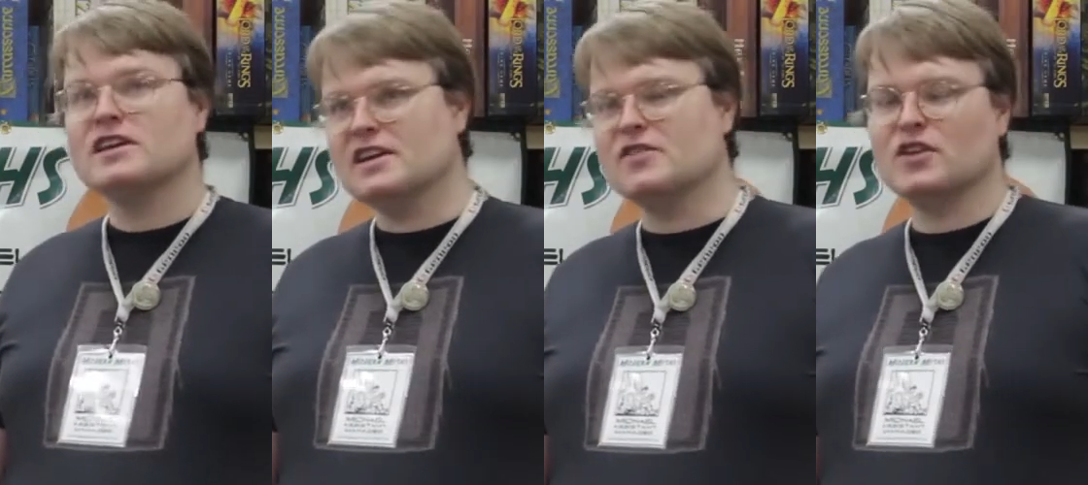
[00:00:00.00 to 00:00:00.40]

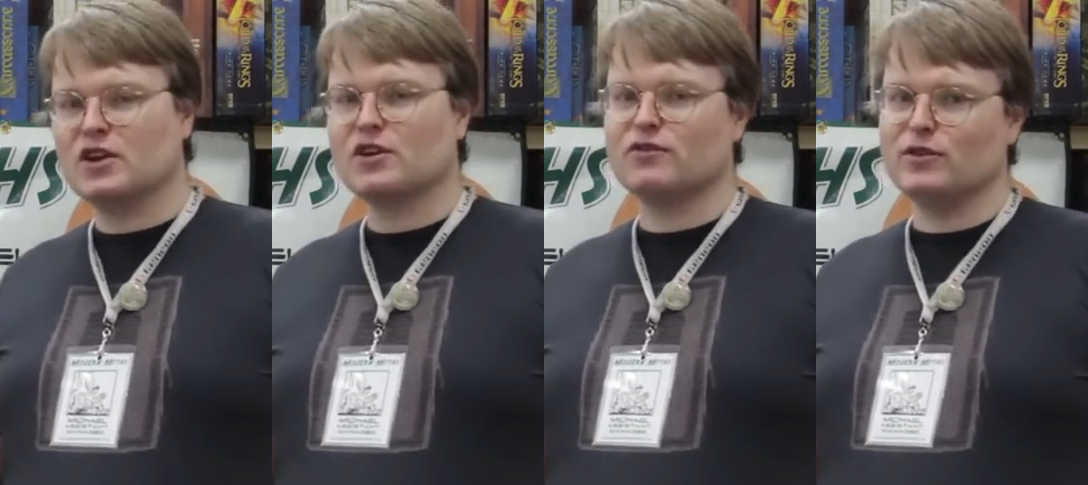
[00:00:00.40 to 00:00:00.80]
in the
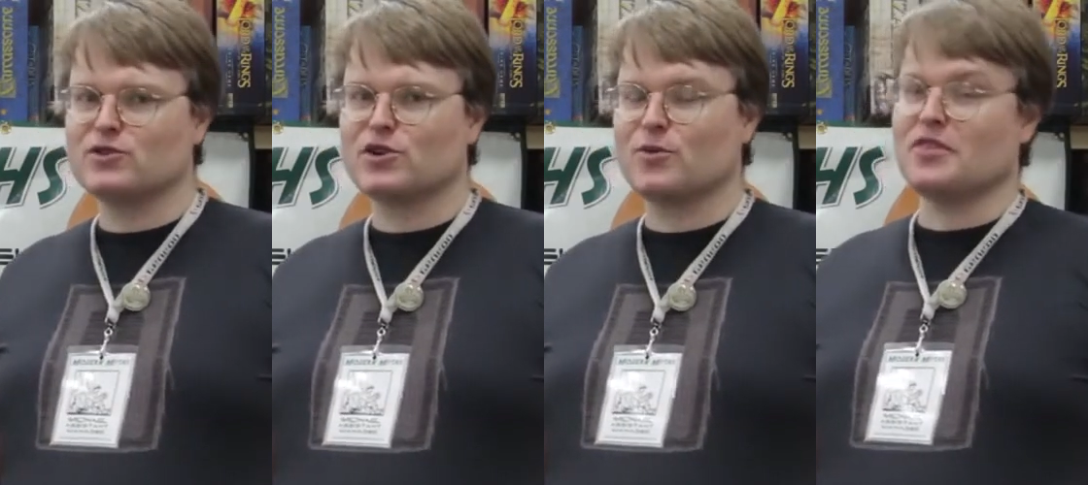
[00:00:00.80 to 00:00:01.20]
near
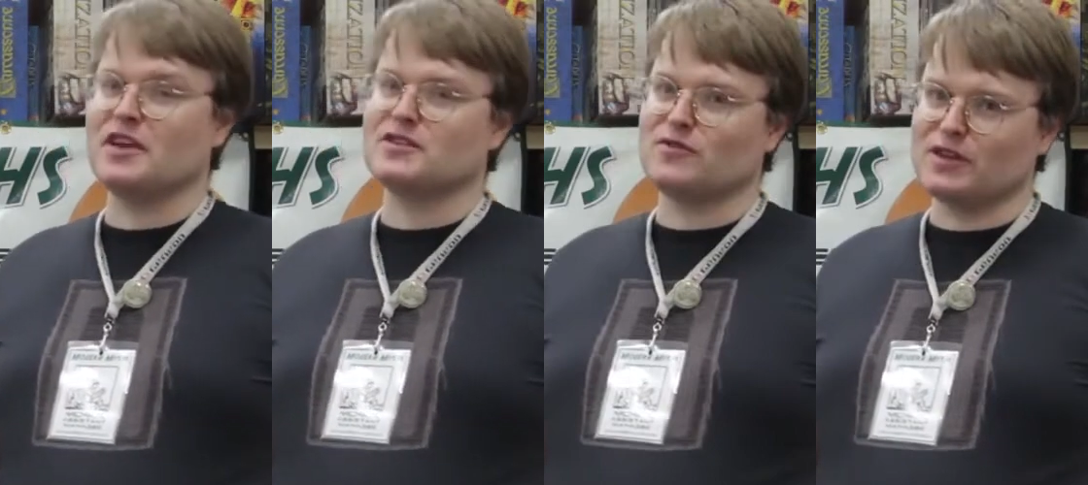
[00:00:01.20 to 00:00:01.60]
future when
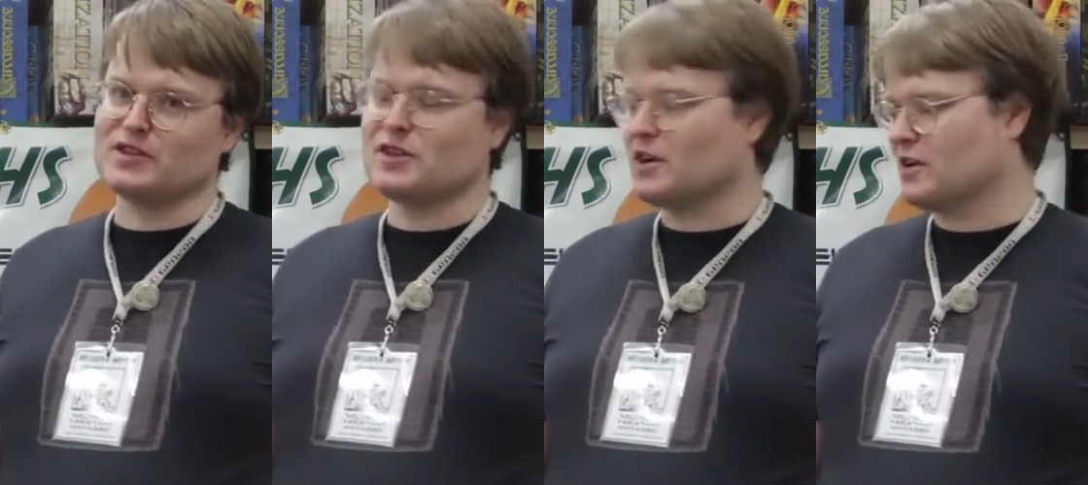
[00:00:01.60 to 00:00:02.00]
things have
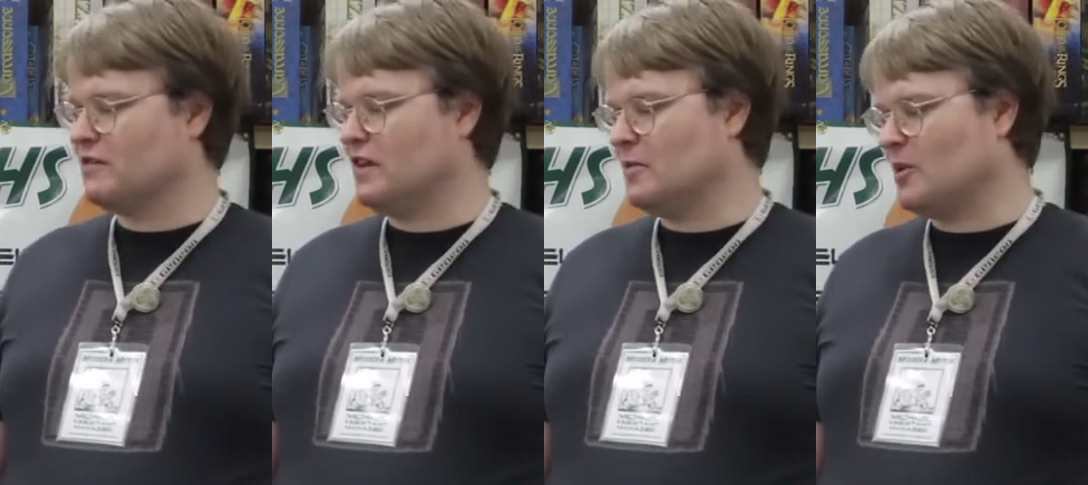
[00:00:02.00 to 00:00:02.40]
really started
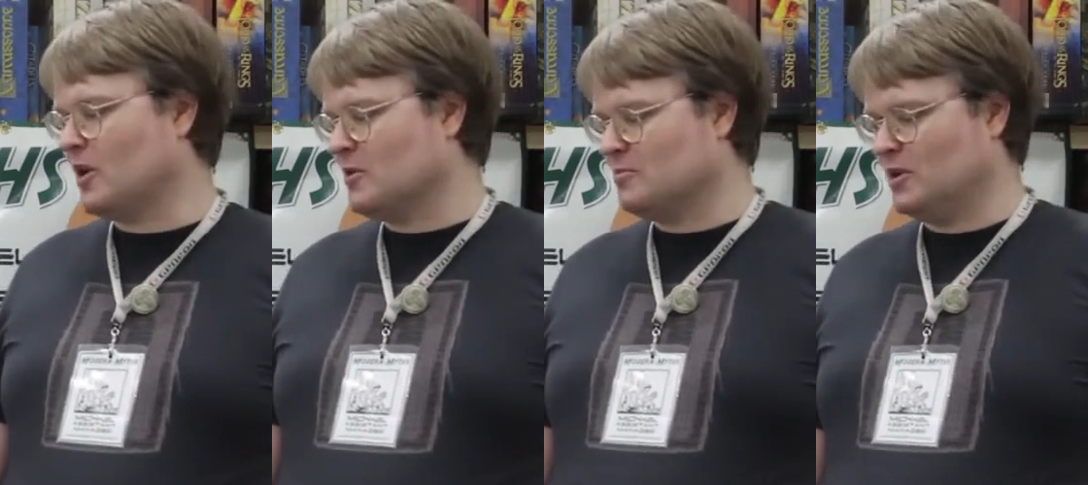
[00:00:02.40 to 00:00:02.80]
to fall
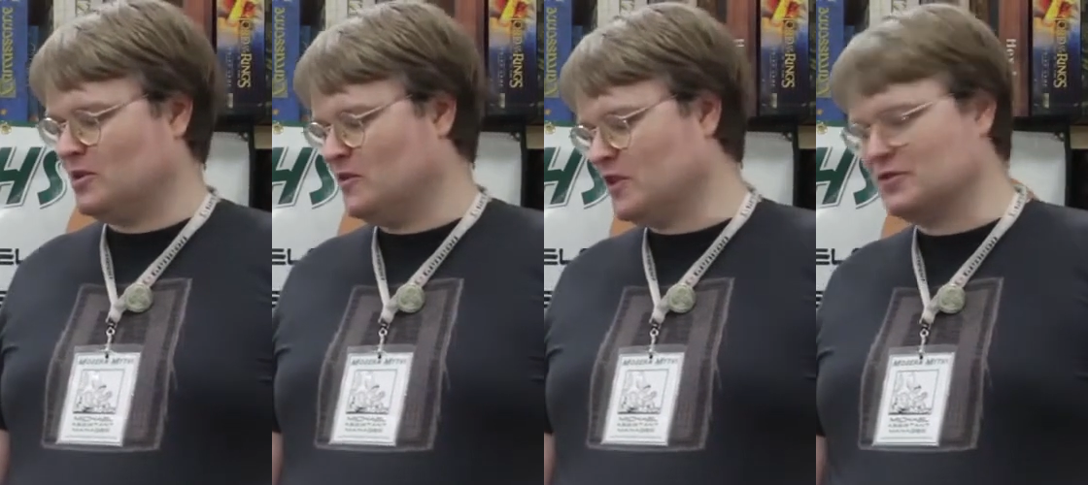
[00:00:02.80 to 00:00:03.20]
apart,
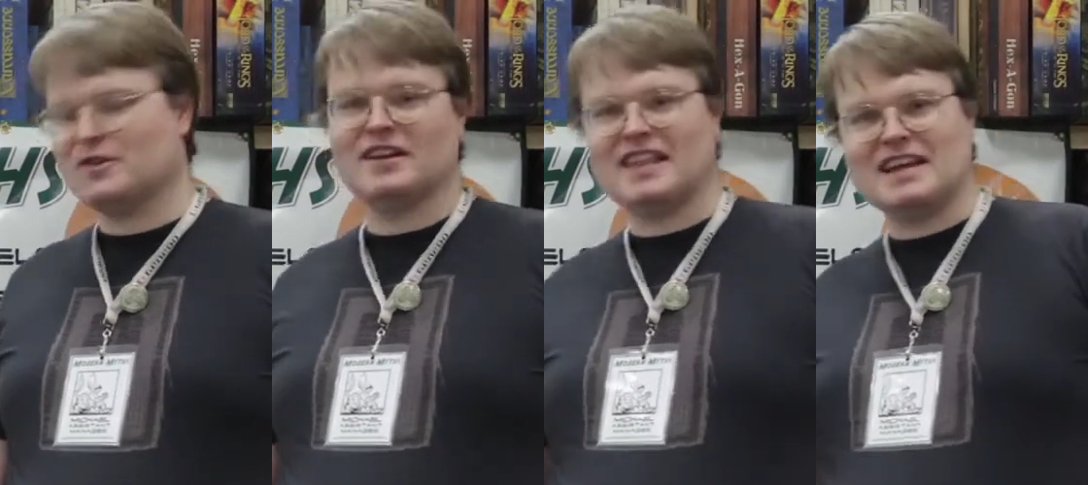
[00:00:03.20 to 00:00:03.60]
but you've also
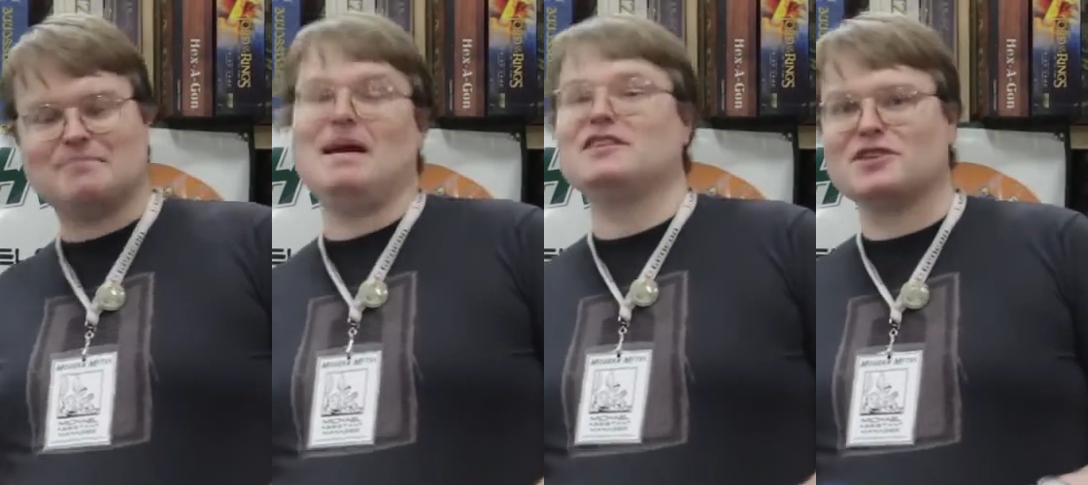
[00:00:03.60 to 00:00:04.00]
got
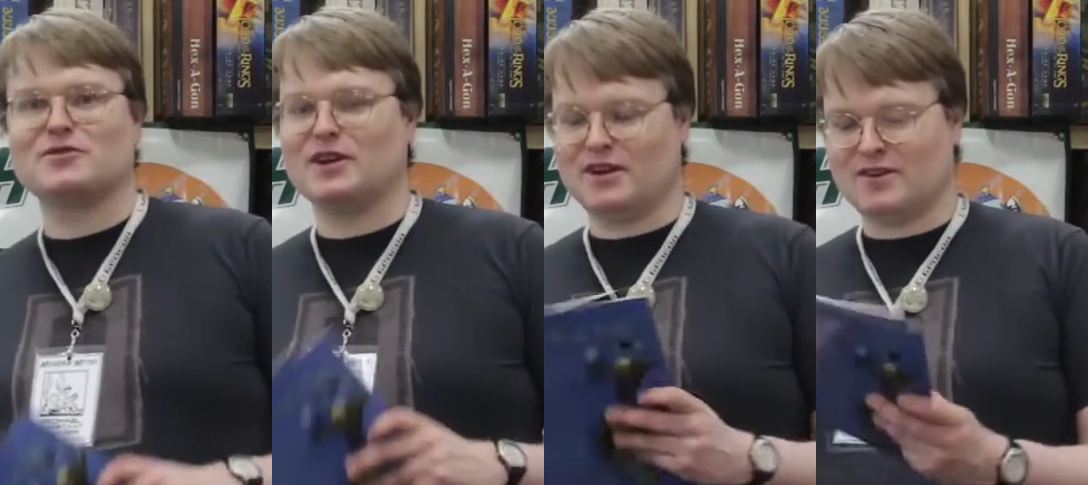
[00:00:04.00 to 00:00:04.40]
like
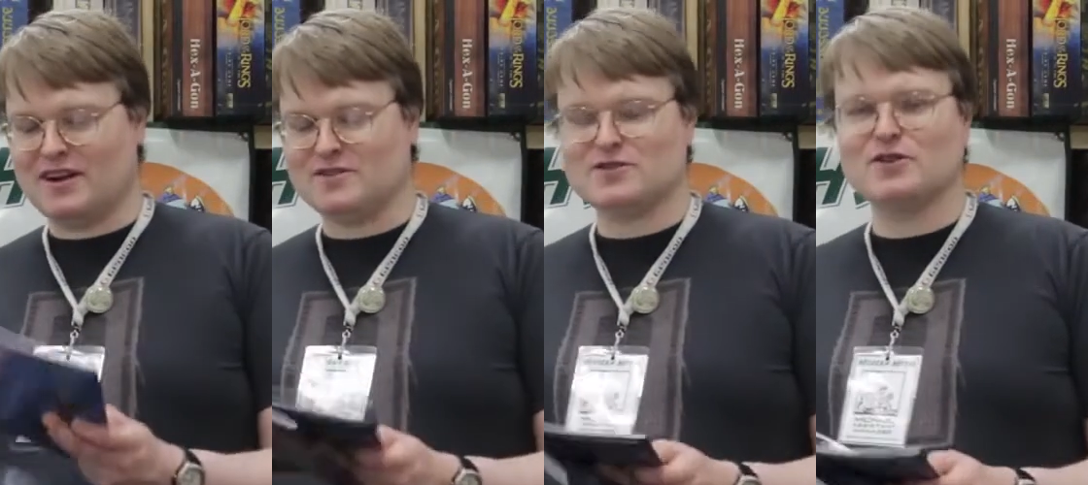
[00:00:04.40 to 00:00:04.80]
magic running
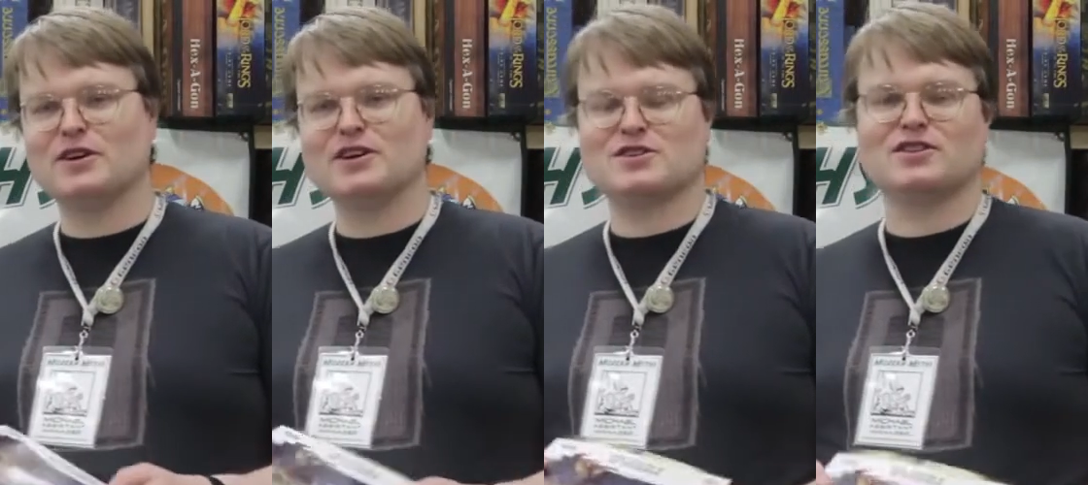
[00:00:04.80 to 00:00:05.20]
around. So
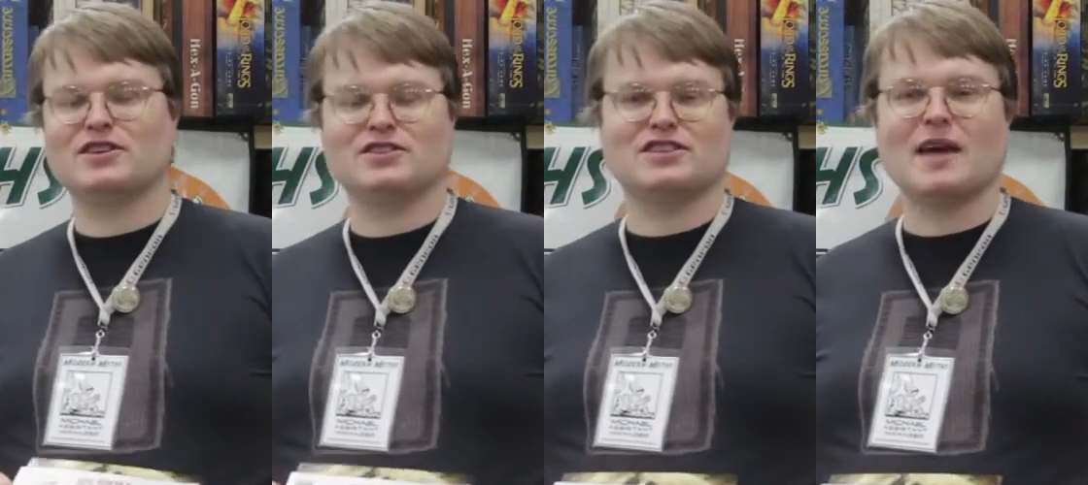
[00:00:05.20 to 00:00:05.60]
in addition to
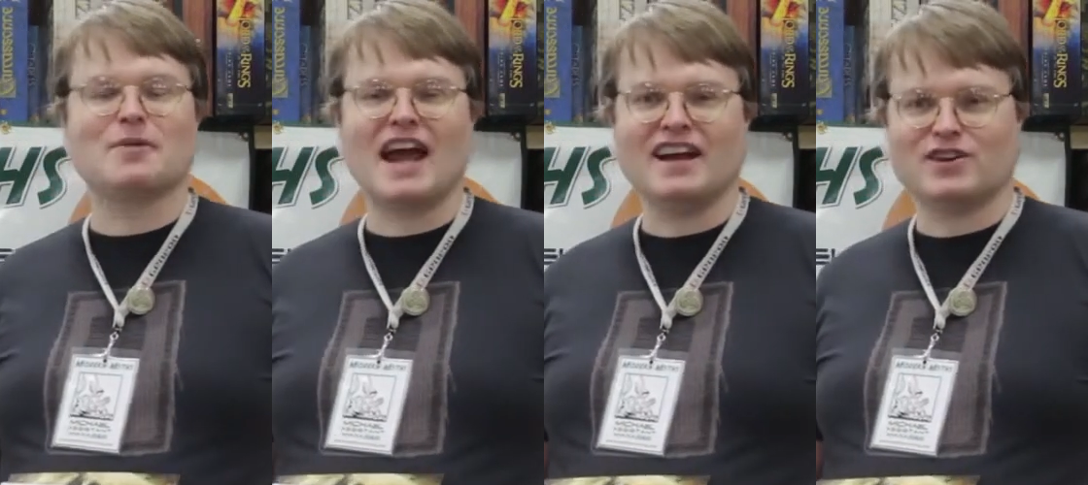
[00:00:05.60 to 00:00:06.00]

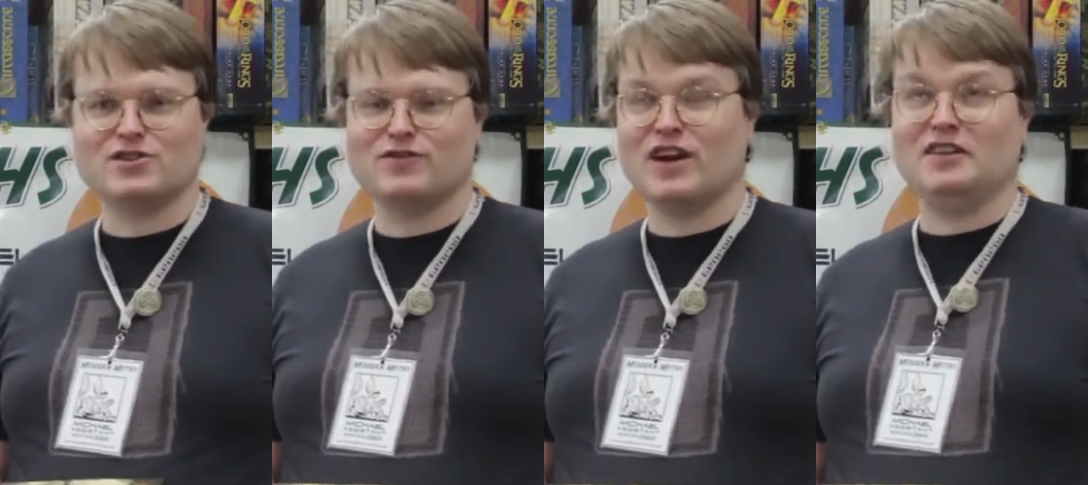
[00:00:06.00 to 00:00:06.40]
cyber hackers, you've